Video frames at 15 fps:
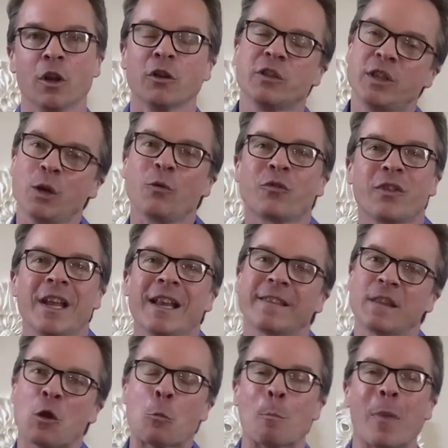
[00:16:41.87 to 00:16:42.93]
do you
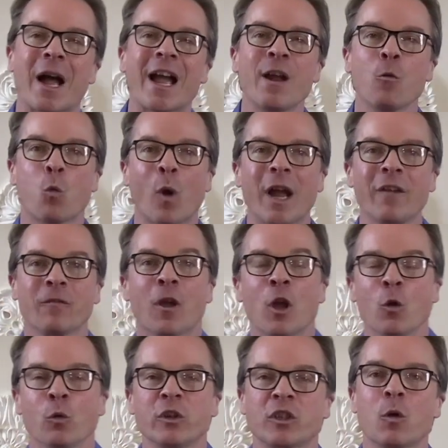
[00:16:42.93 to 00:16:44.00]
think that my wife
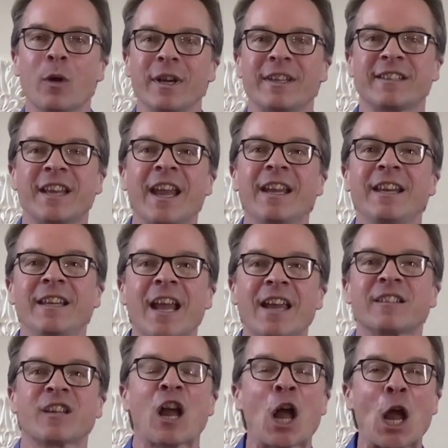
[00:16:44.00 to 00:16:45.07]
was going to say,
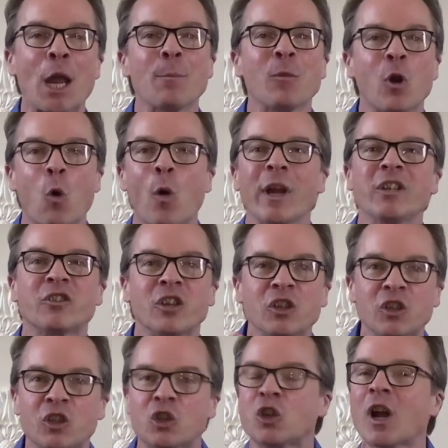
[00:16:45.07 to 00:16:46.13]
yes, I'm going to
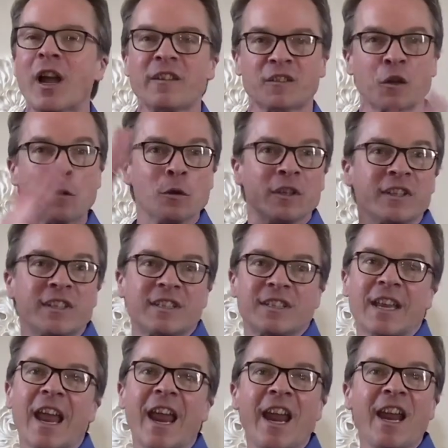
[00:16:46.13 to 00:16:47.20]
just
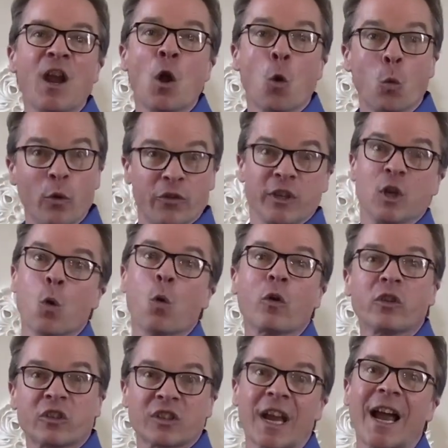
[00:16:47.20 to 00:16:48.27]
stay with
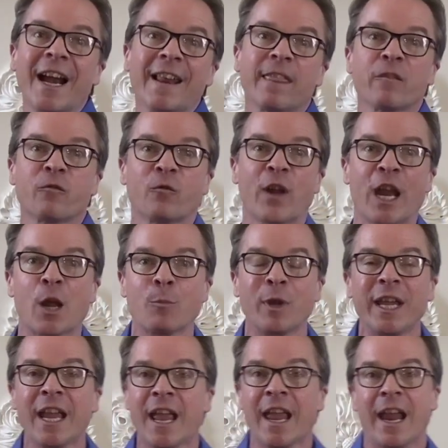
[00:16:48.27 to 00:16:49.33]
your side of the
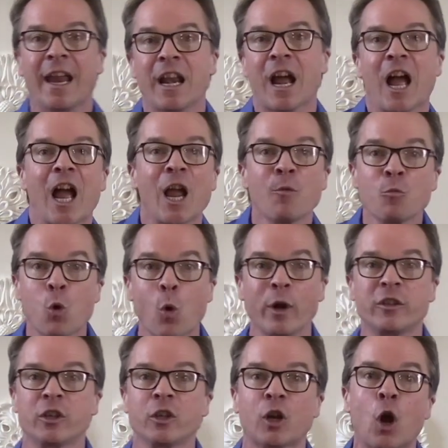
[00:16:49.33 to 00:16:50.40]
family, and I'm
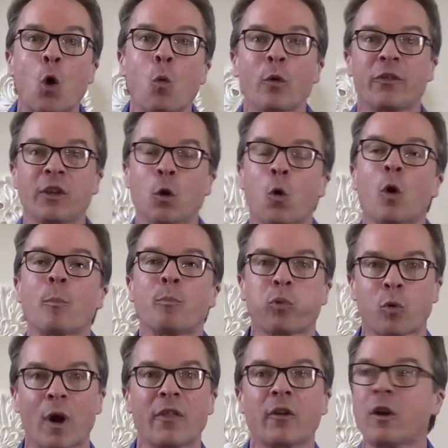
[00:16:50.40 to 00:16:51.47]
going to go with your
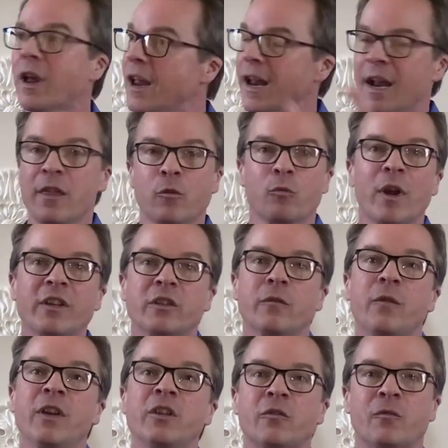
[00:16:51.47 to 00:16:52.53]
brother and the rest
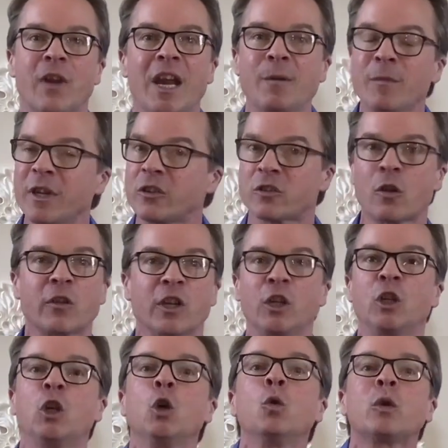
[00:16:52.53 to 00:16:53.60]
of his family so that
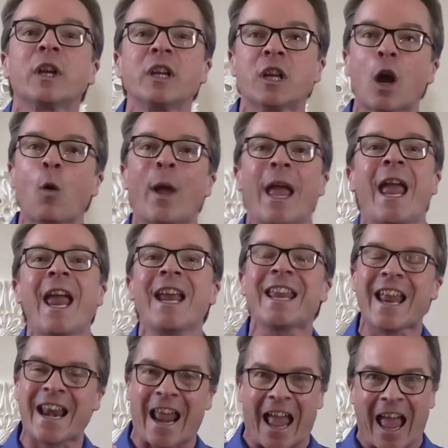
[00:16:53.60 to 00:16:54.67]
you can go ahead
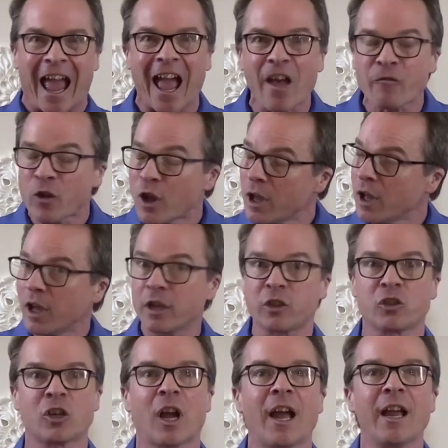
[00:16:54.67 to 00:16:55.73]
and have a
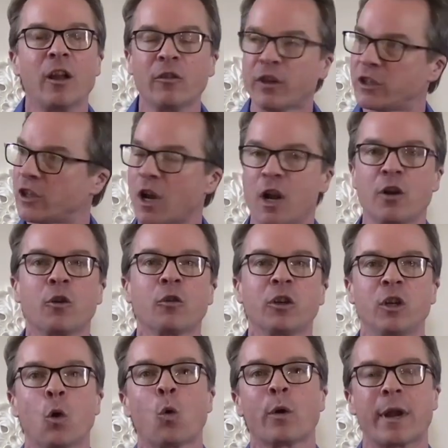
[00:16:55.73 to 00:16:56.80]
child that's under
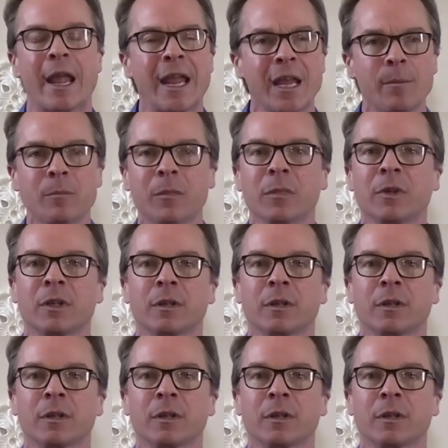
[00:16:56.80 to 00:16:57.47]
your name?